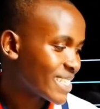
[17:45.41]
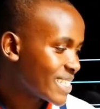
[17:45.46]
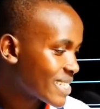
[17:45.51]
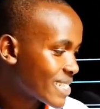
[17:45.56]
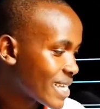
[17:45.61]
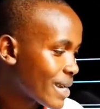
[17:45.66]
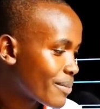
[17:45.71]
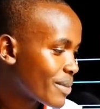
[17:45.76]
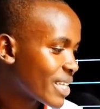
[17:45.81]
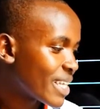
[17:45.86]
It's
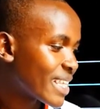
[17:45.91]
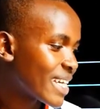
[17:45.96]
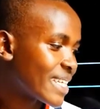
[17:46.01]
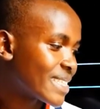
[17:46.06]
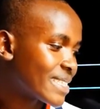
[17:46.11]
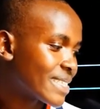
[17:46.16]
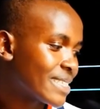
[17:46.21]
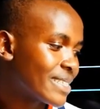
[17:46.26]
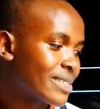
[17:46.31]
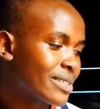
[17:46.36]
something
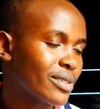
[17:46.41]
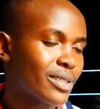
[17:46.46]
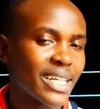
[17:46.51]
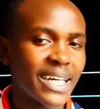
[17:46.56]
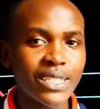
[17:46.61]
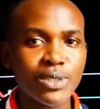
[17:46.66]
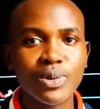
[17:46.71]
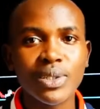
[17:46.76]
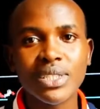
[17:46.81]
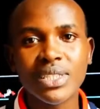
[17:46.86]
that
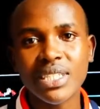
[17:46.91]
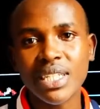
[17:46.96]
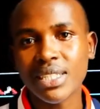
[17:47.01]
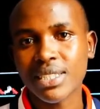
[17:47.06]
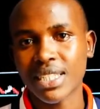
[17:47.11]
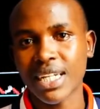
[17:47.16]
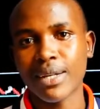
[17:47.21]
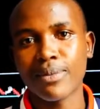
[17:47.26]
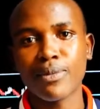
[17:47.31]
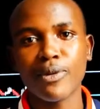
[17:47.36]
will take
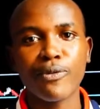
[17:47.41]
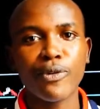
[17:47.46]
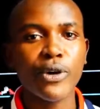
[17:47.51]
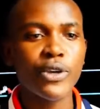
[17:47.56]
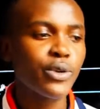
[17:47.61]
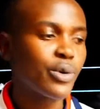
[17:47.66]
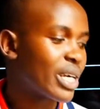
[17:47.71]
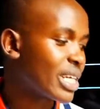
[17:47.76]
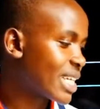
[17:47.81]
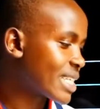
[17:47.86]
time before
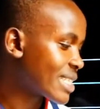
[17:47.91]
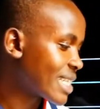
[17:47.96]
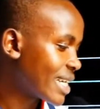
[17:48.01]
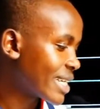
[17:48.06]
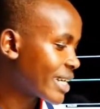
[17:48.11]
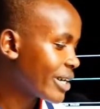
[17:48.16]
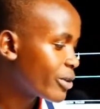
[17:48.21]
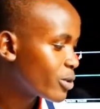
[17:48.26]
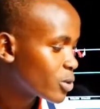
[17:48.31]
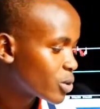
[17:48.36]
you
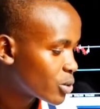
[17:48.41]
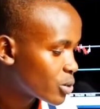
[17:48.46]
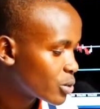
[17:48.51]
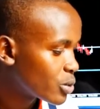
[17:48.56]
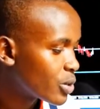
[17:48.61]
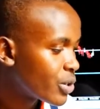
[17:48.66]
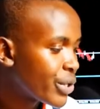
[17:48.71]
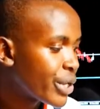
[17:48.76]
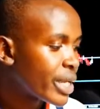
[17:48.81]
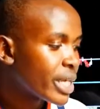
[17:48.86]
understand how to
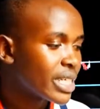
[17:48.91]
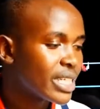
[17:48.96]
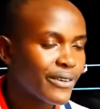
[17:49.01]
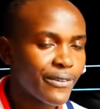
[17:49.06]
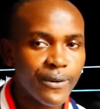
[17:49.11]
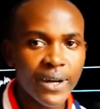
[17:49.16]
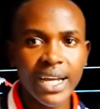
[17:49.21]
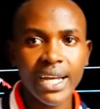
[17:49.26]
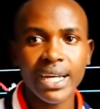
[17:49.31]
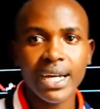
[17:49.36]

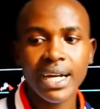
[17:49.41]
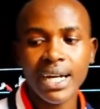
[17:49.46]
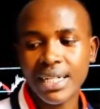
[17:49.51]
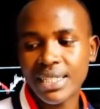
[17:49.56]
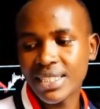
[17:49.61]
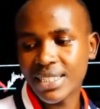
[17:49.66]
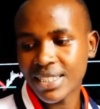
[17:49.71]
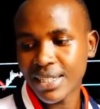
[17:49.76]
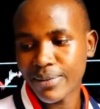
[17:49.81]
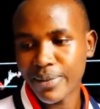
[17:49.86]

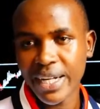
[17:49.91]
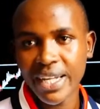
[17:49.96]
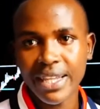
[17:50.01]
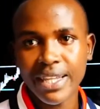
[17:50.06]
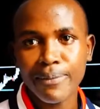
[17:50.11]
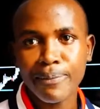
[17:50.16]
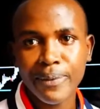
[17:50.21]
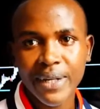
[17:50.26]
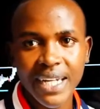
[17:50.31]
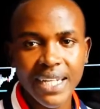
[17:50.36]
determine
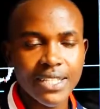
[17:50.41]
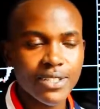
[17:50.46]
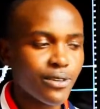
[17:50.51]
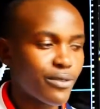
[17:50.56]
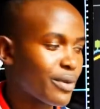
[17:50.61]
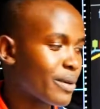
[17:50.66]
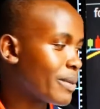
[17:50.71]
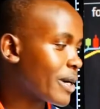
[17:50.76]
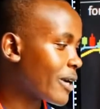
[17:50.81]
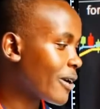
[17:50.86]
the price
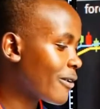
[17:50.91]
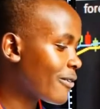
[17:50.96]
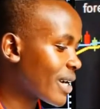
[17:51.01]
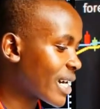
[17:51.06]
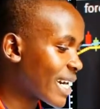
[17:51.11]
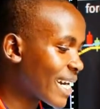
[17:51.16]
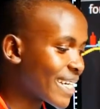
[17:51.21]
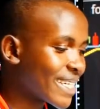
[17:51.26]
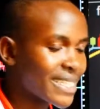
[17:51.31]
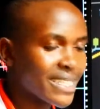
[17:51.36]
of a
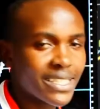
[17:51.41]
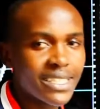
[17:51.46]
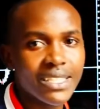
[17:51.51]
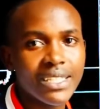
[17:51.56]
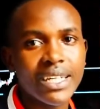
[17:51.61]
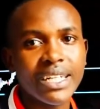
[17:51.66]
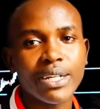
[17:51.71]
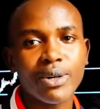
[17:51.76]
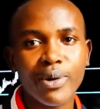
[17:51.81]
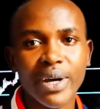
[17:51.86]

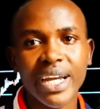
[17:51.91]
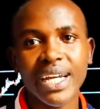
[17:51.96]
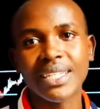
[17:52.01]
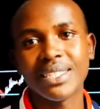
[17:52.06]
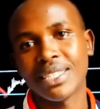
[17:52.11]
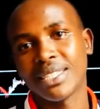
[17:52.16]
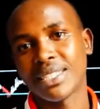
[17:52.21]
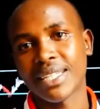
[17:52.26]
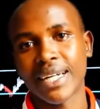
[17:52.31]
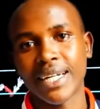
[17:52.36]
currency and where
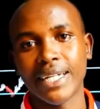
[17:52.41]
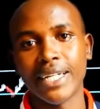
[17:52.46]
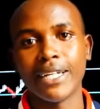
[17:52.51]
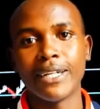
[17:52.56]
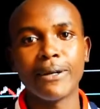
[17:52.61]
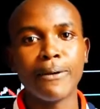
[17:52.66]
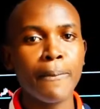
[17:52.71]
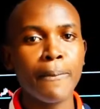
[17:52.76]
it is headed.